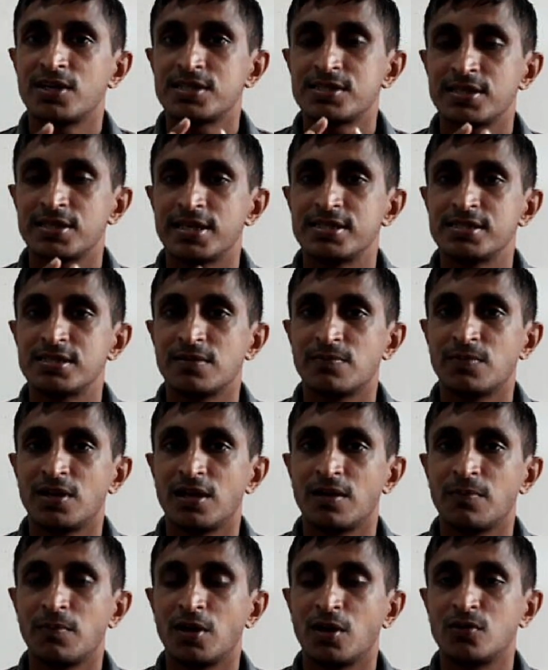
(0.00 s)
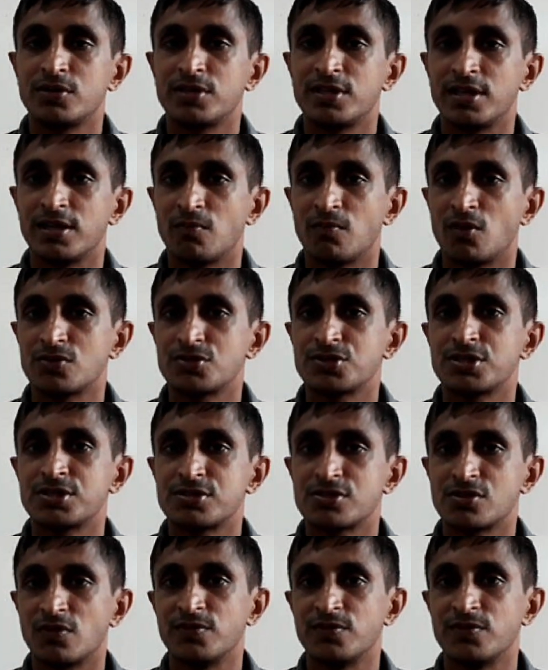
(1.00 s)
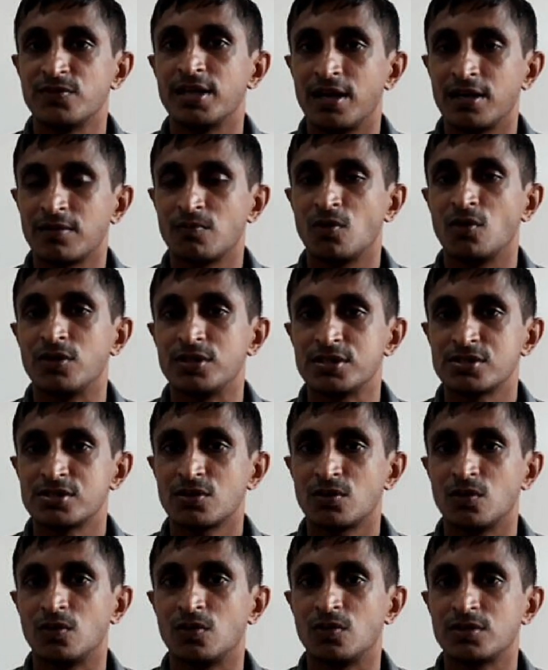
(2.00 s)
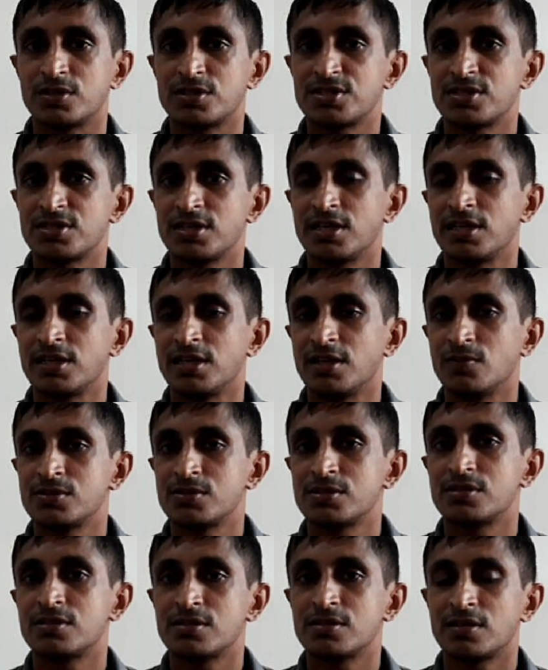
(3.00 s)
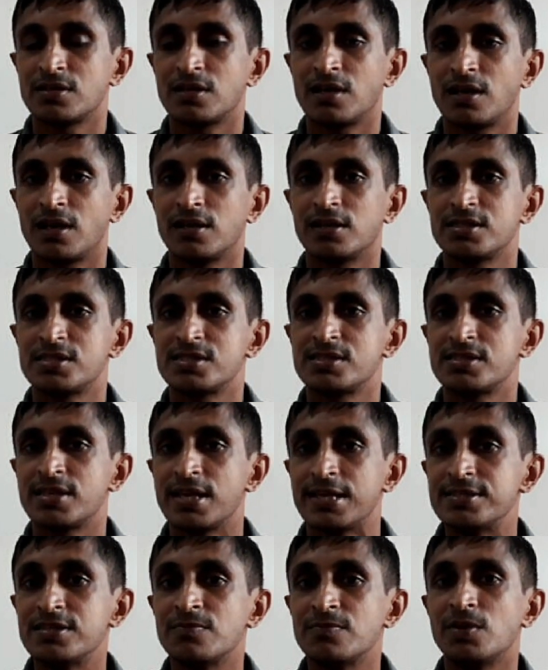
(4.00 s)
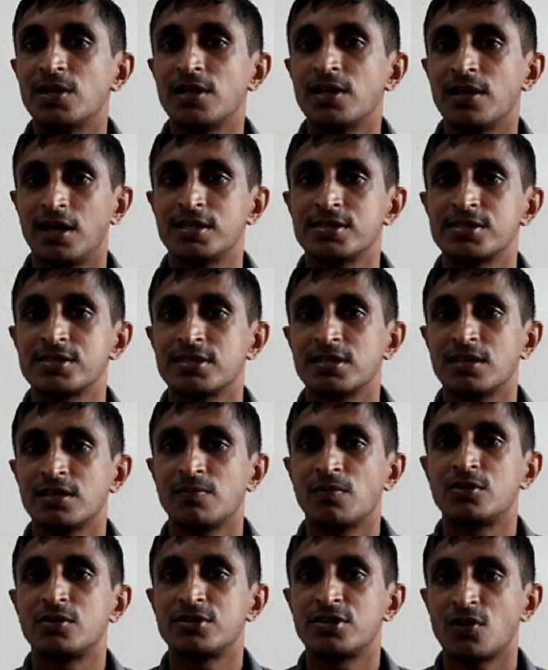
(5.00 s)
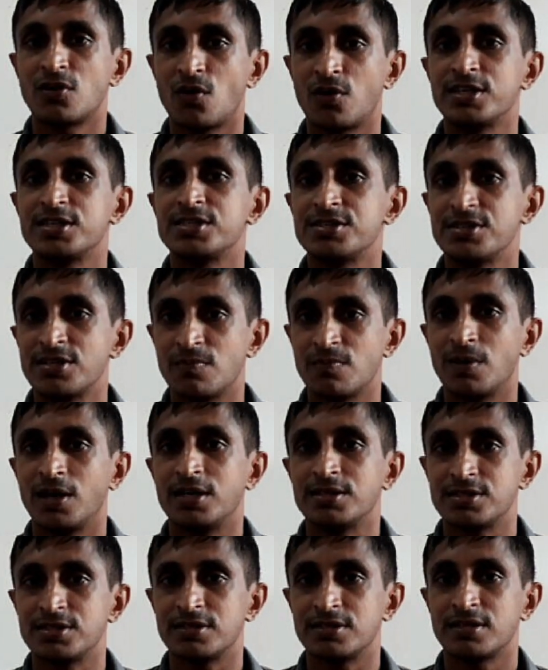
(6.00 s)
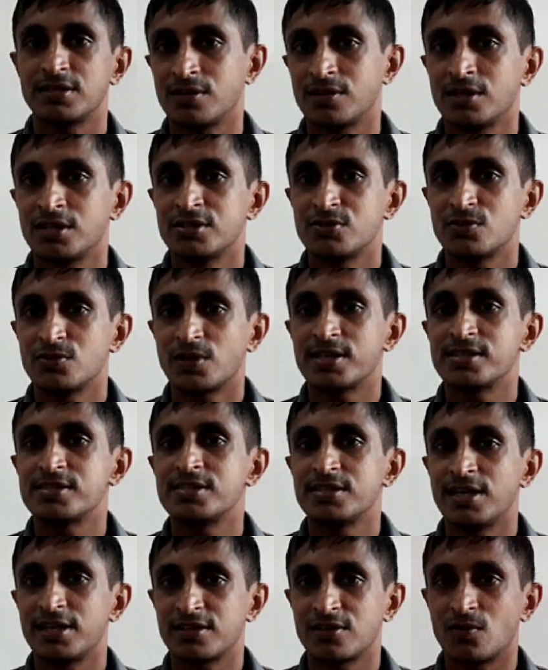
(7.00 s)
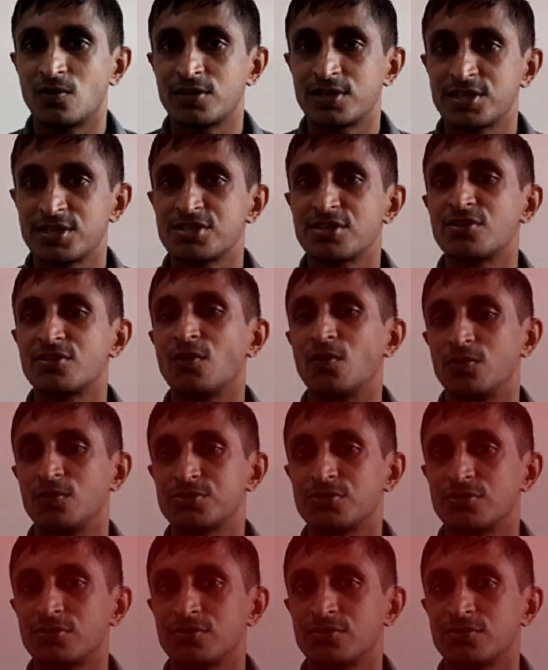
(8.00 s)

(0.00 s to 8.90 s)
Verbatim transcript: sensible about the emotions of the young boy. So she gives a sensible answer about Tony's departure. You can see that quotation also.